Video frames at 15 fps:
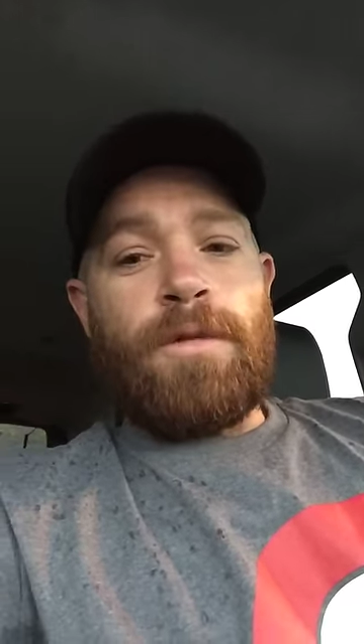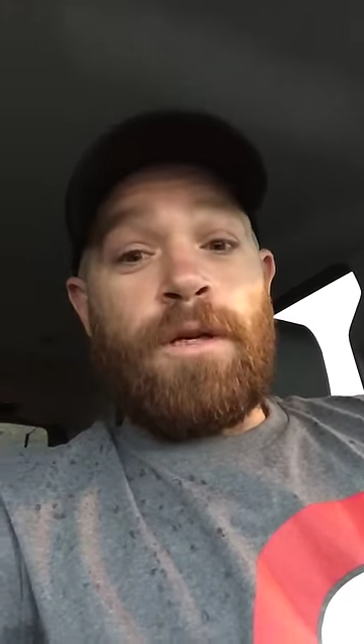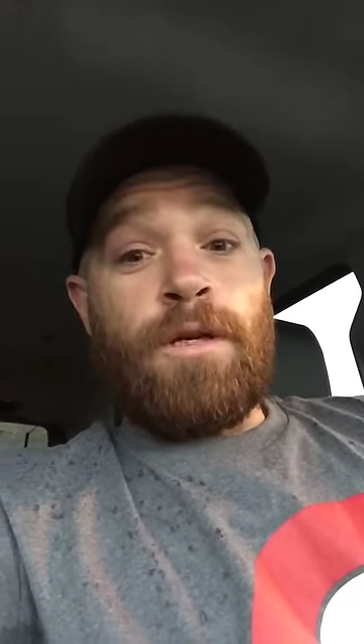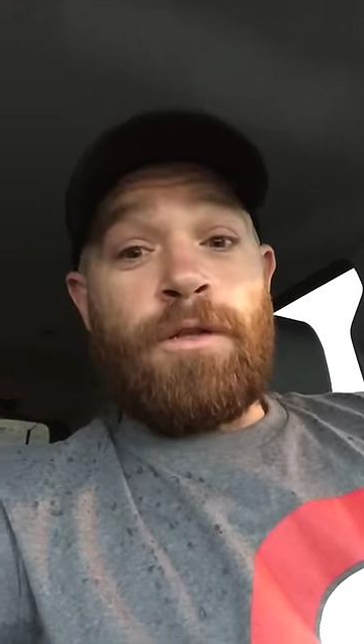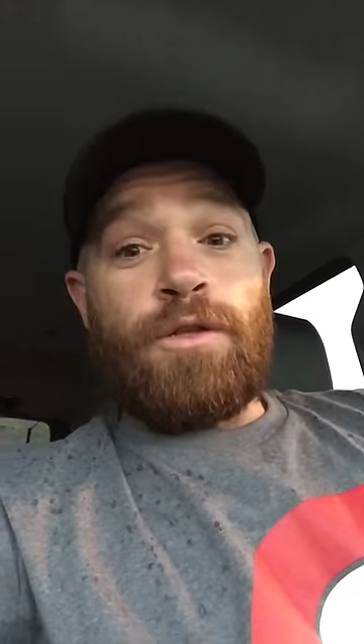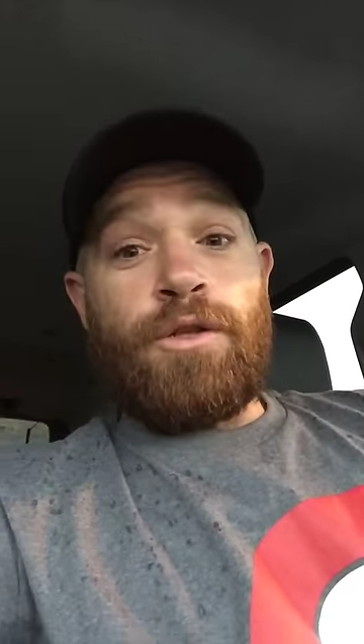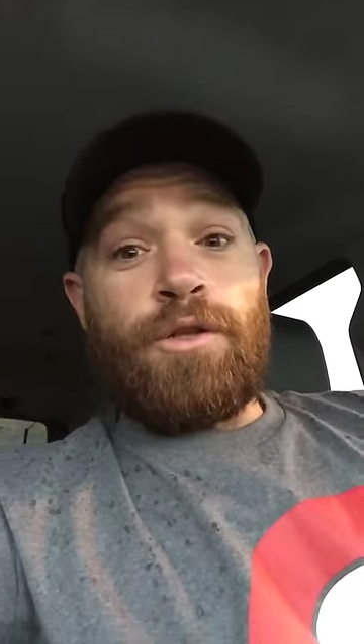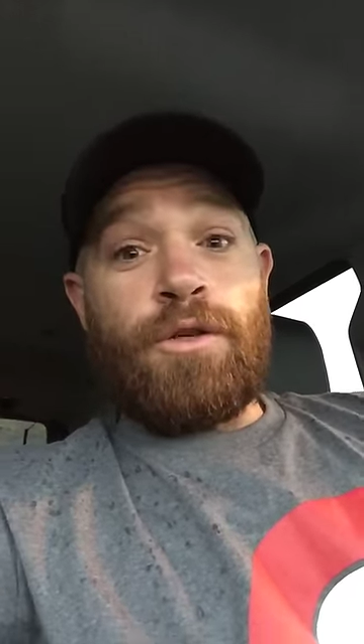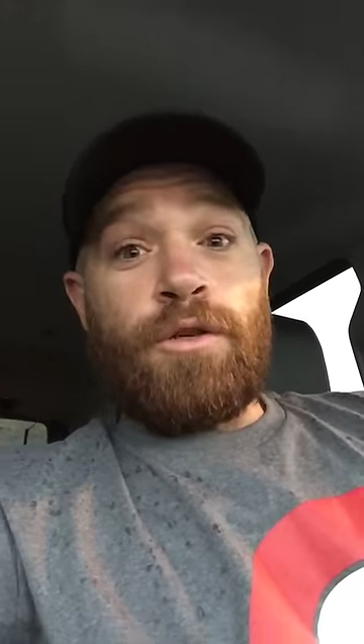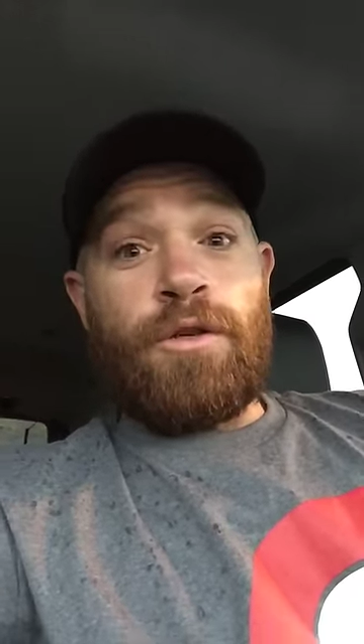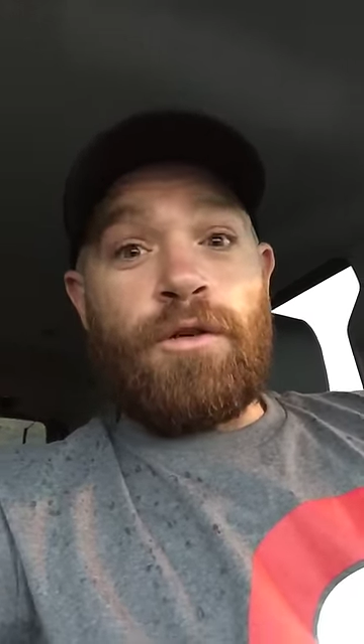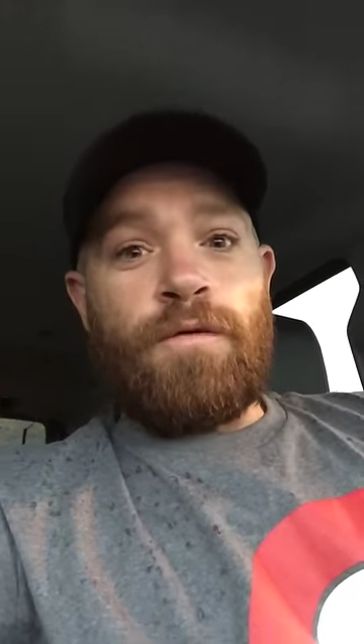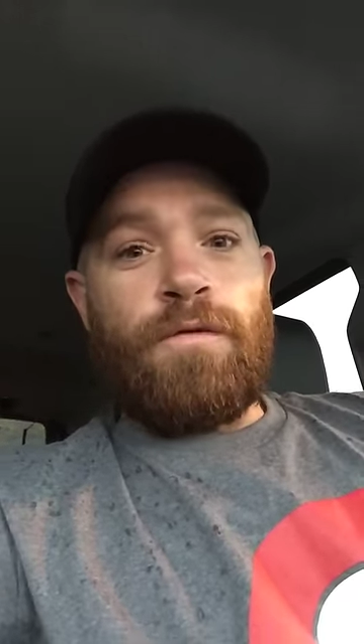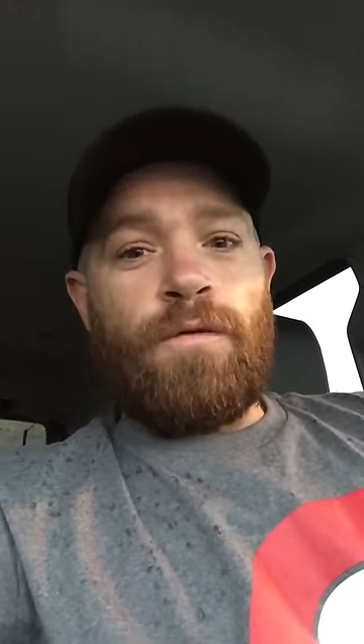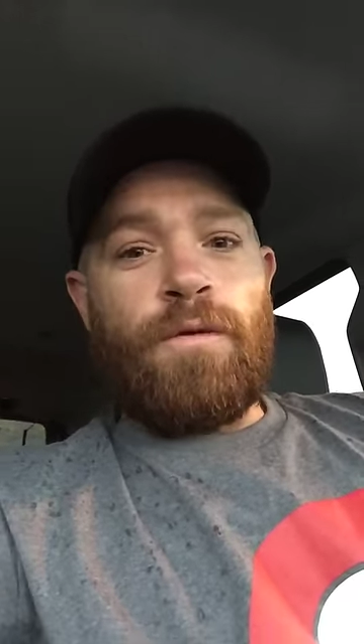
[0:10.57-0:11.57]

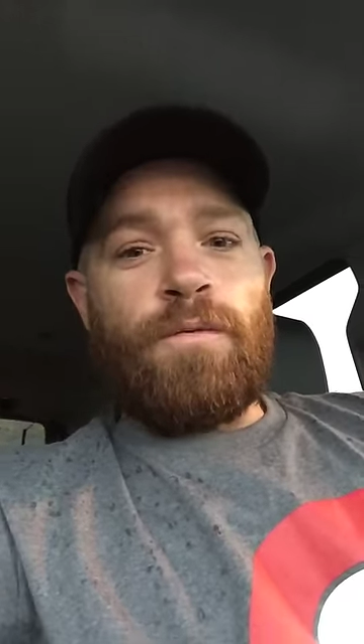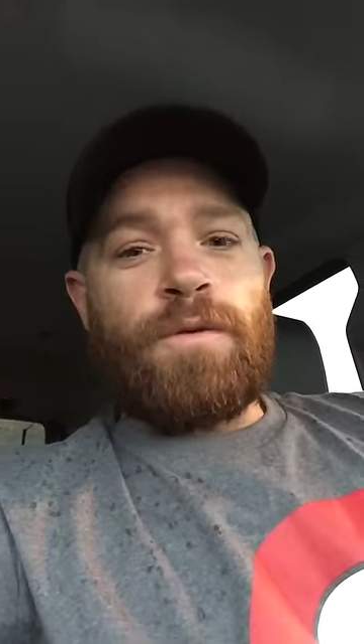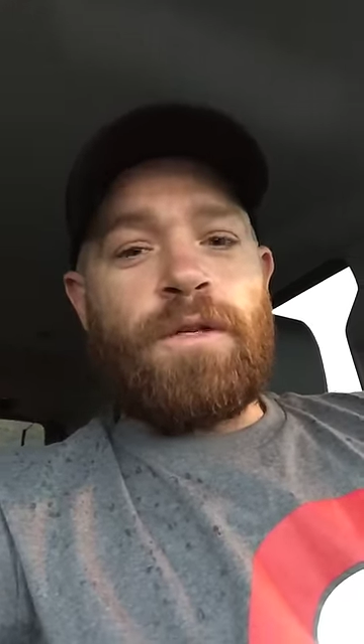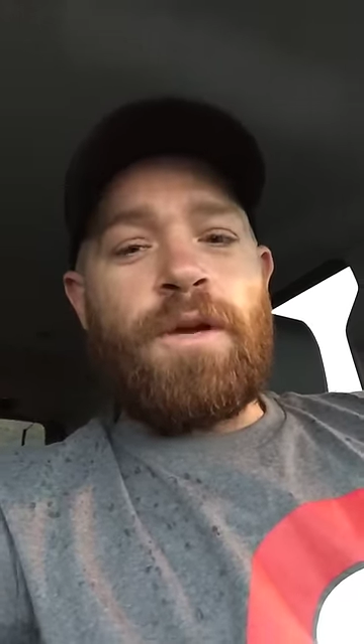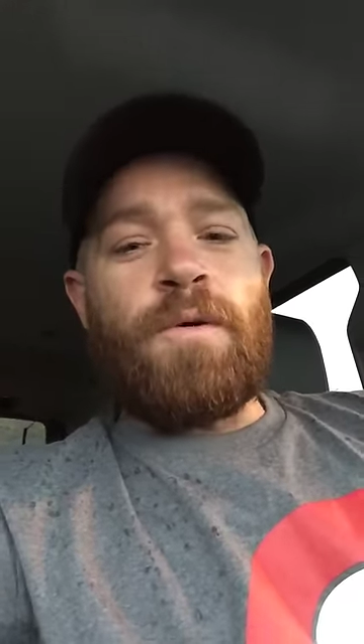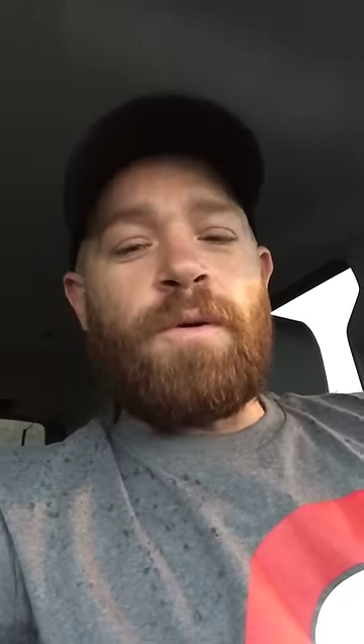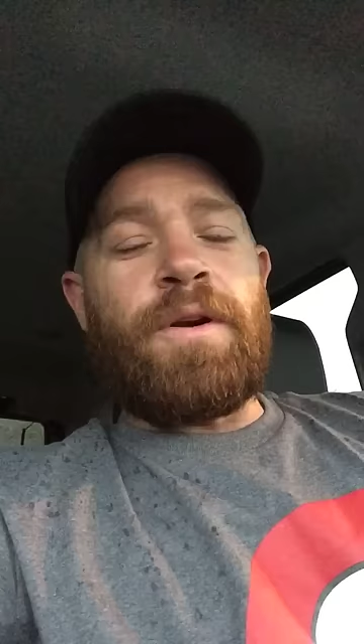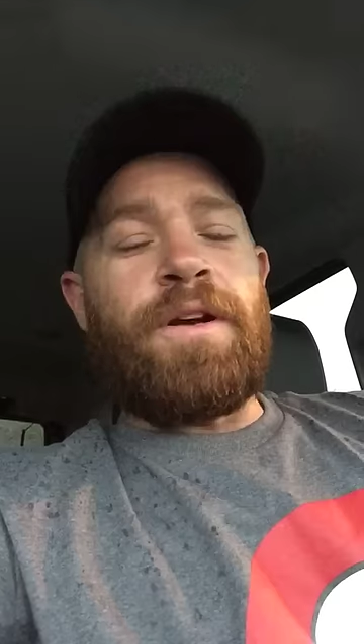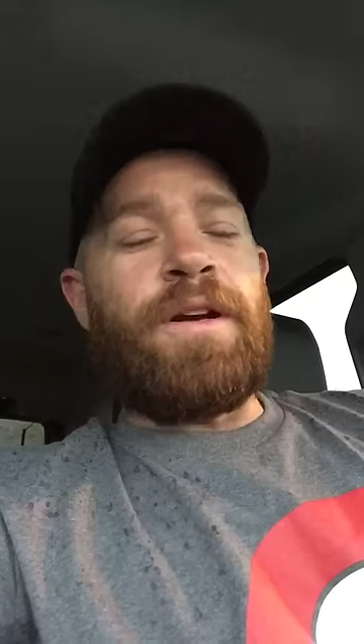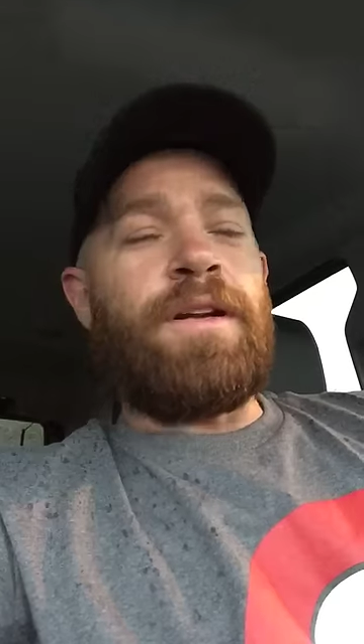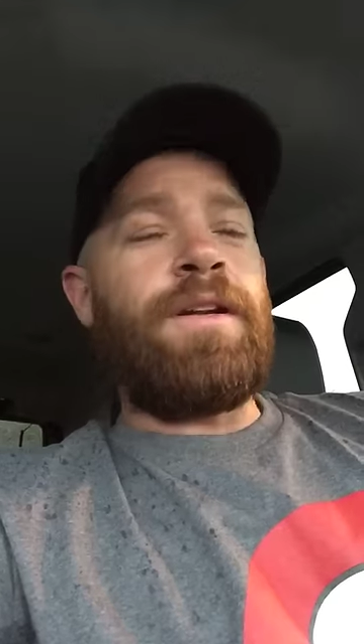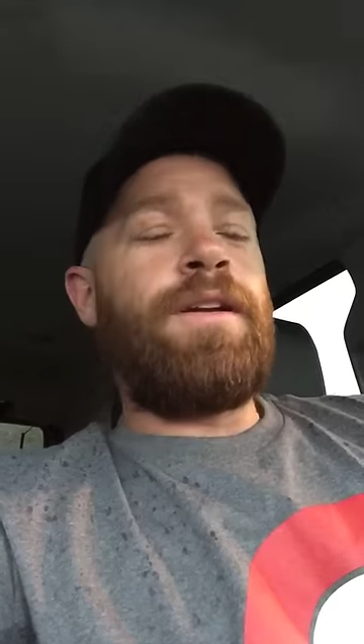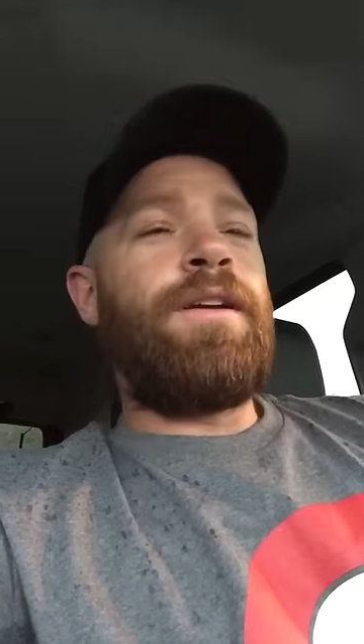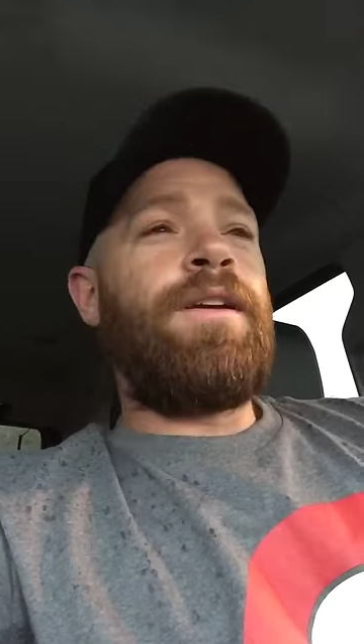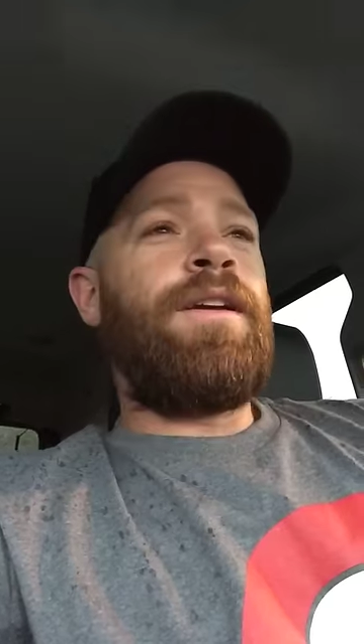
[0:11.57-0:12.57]
unsure of what was going
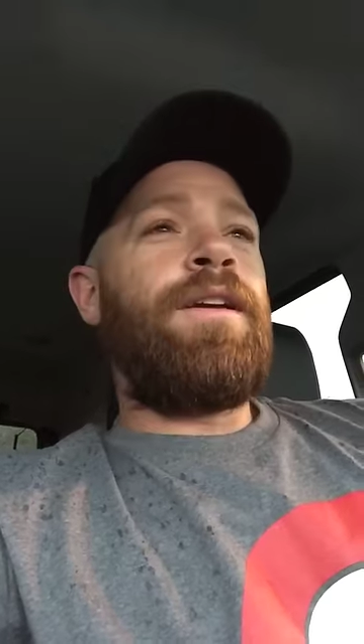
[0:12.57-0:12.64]
on.